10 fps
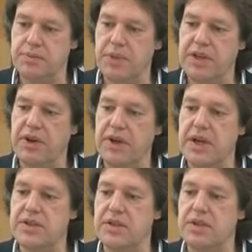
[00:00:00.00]
big
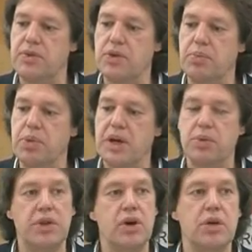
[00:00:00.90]
variation if you compare
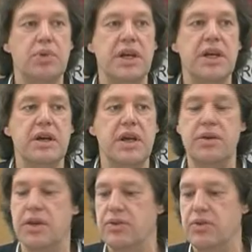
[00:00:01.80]
with urban areas.